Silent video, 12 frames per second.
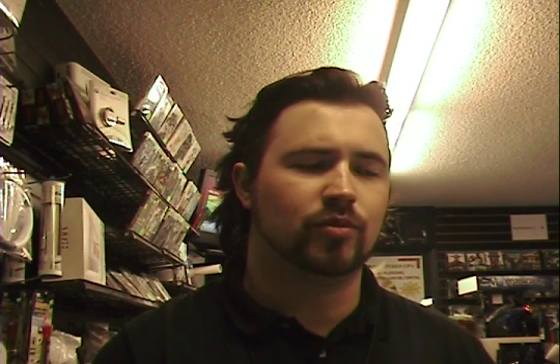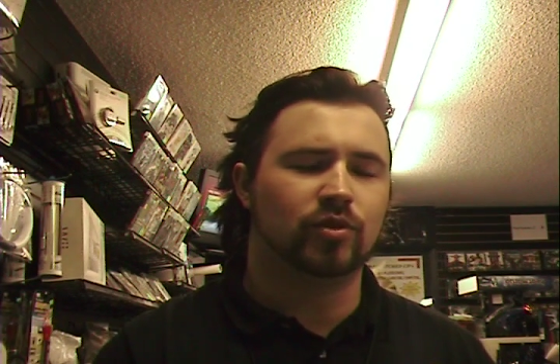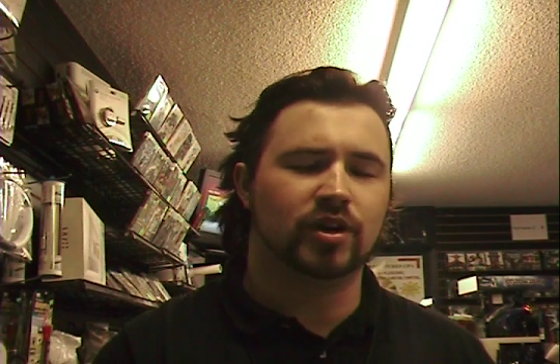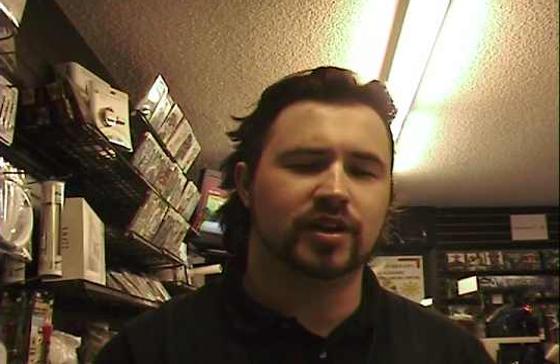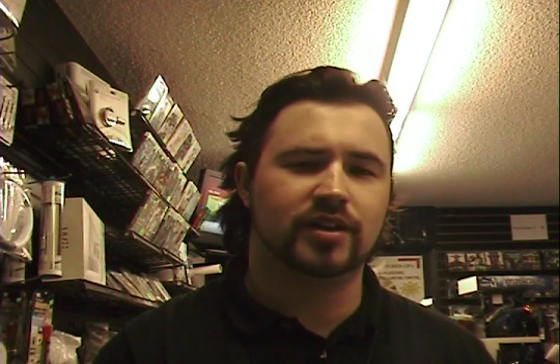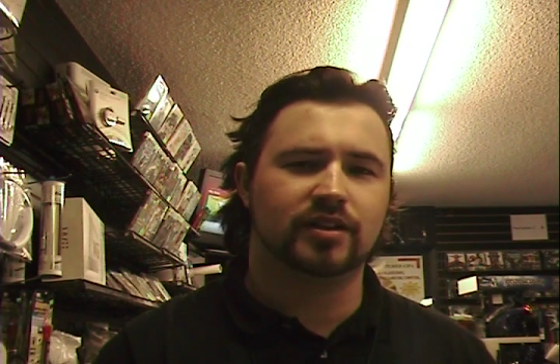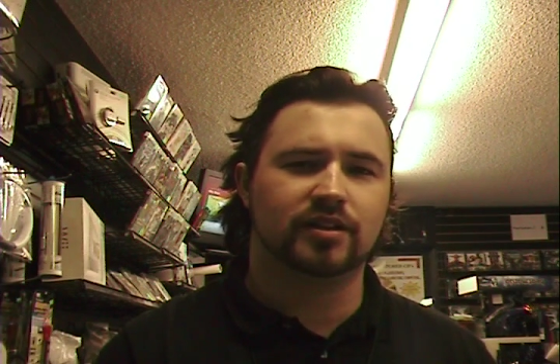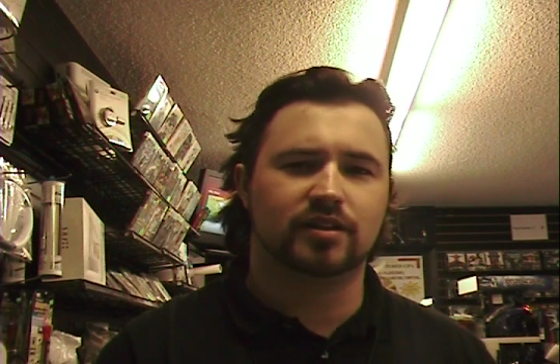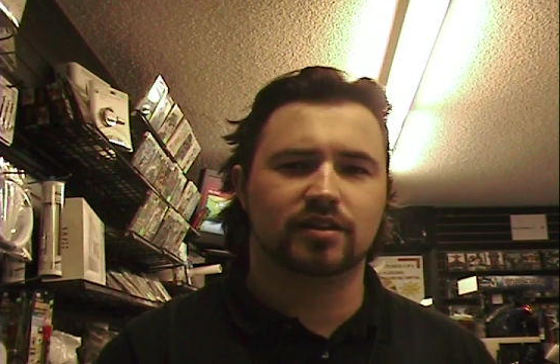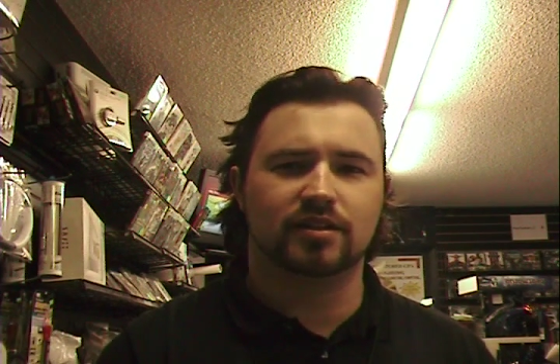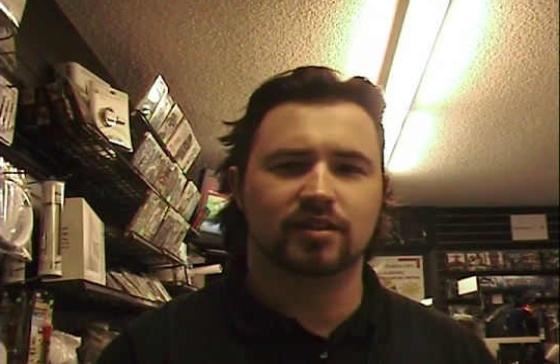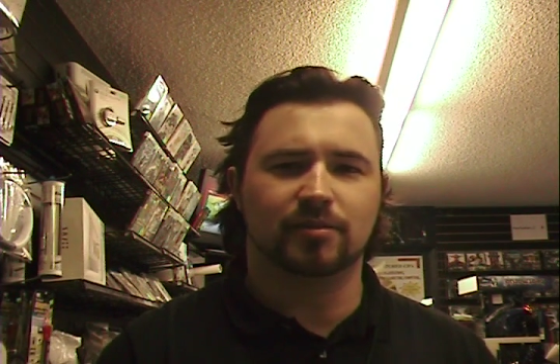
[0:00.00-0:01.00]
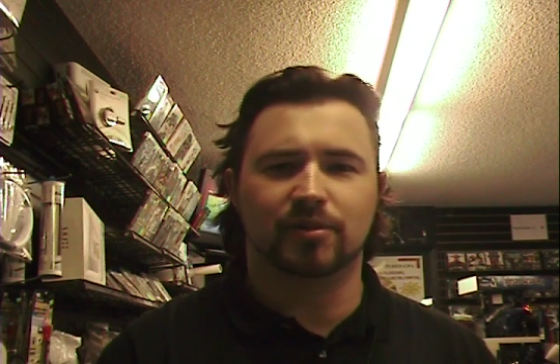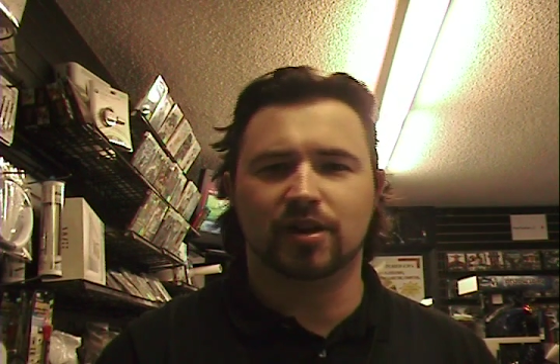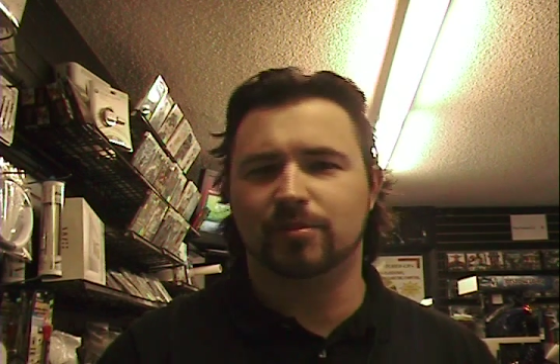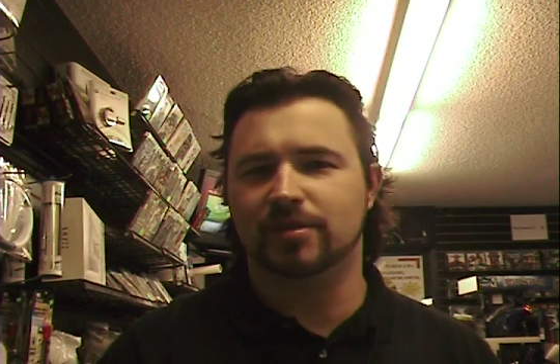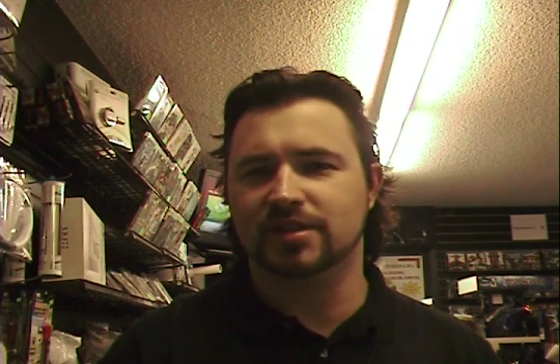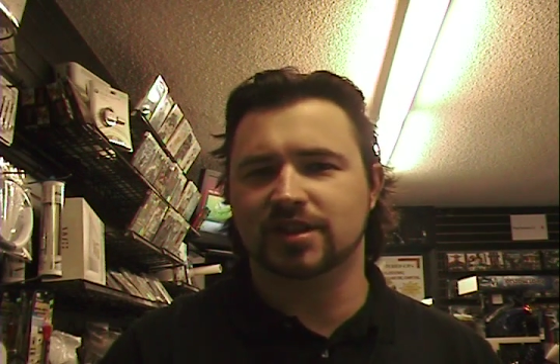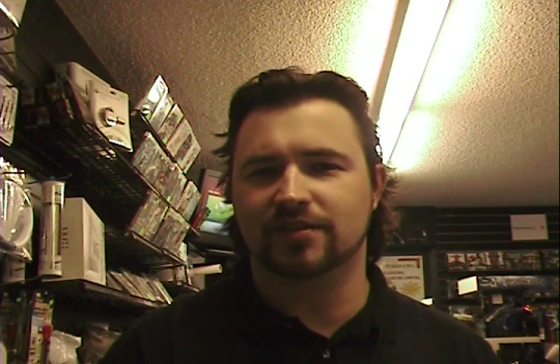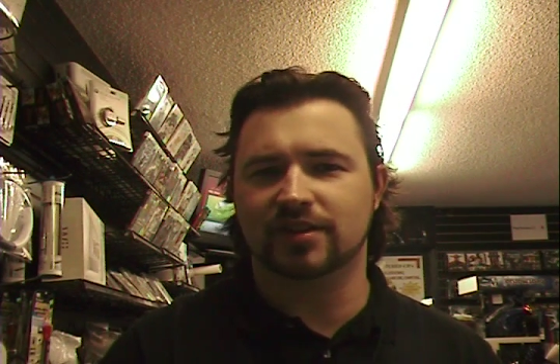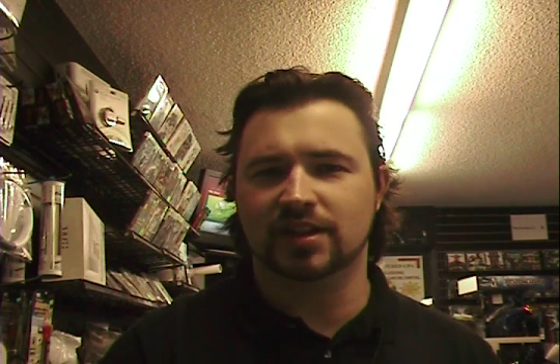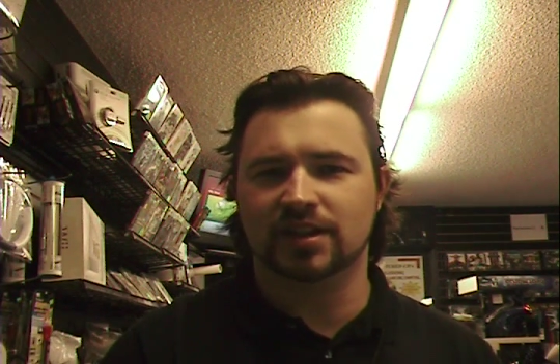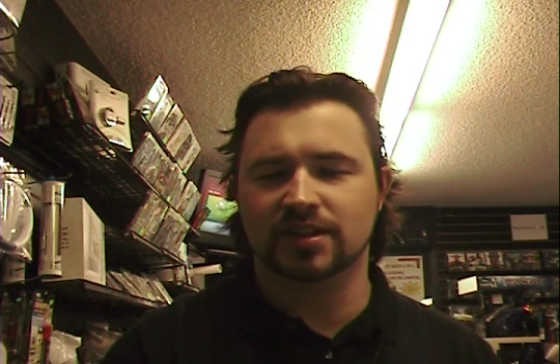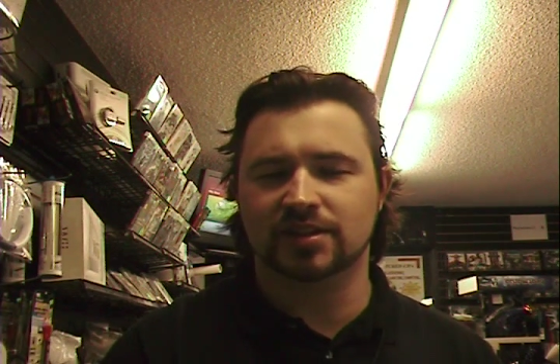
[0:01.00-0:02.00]
what the purpose of it
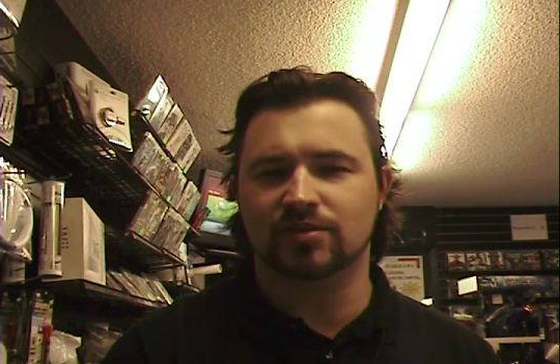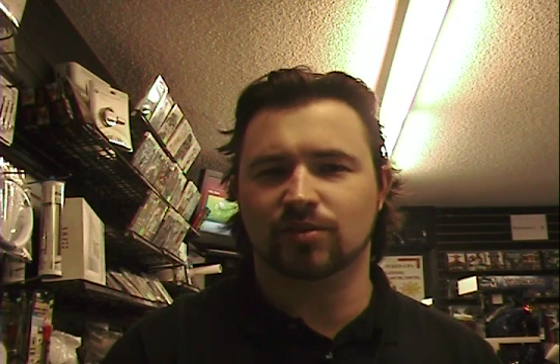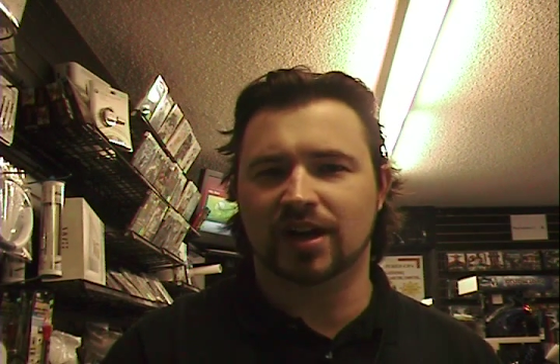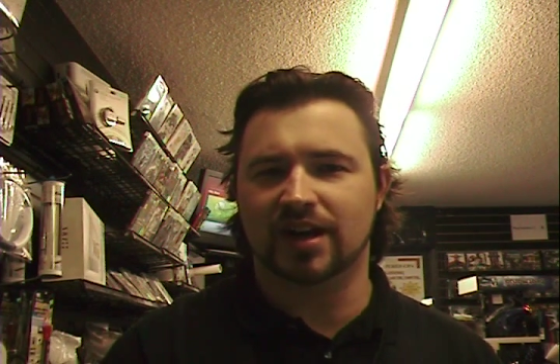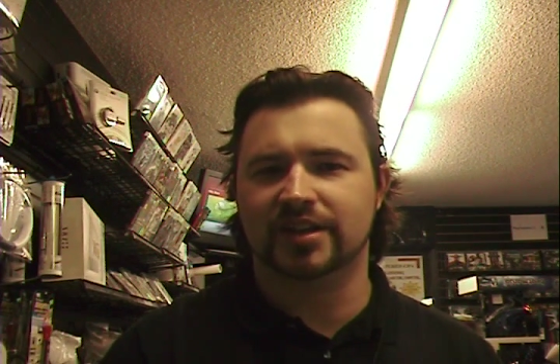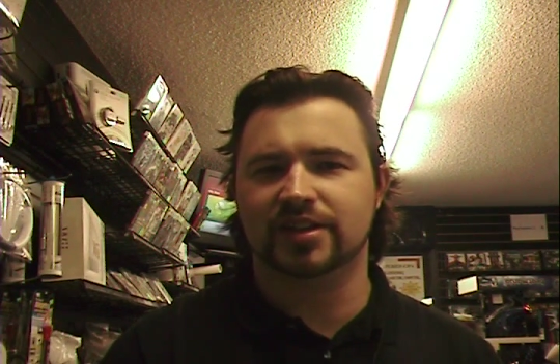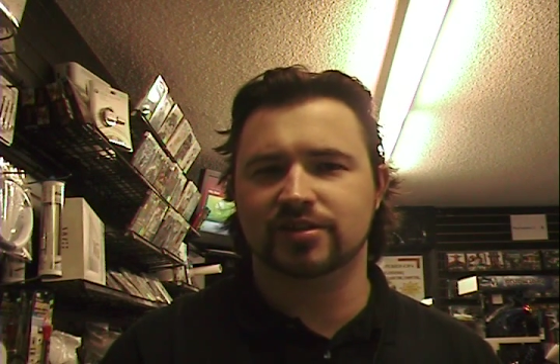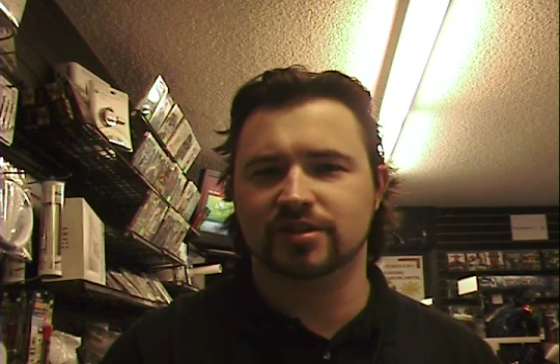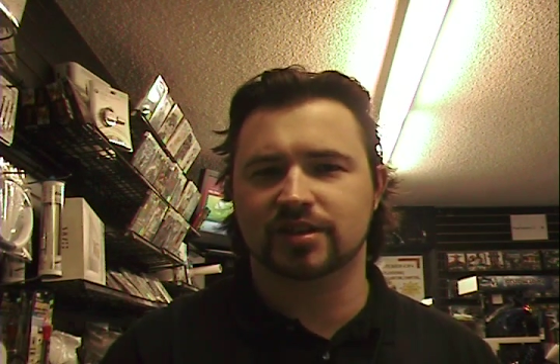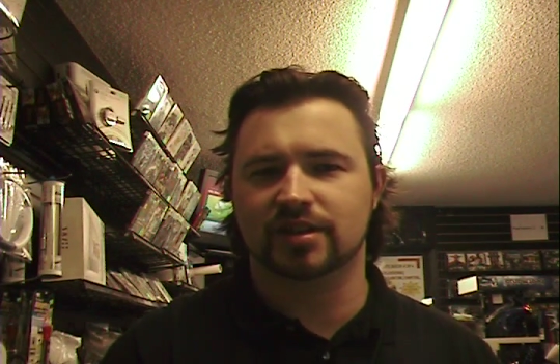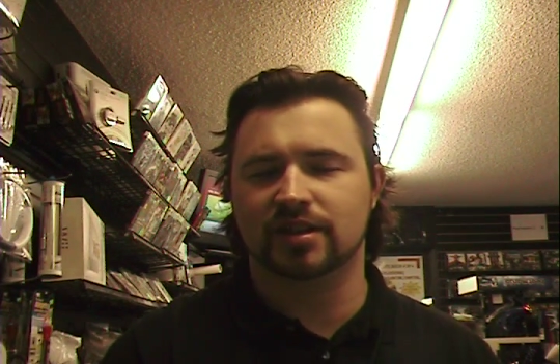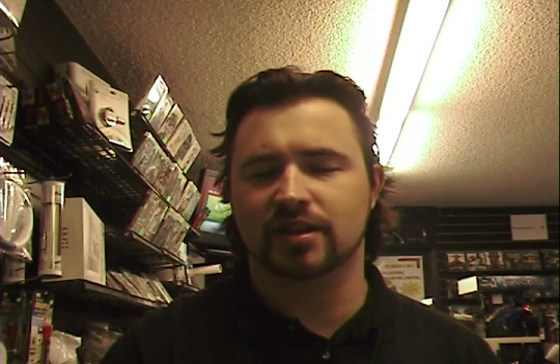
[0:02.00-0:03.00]
is and why I use it.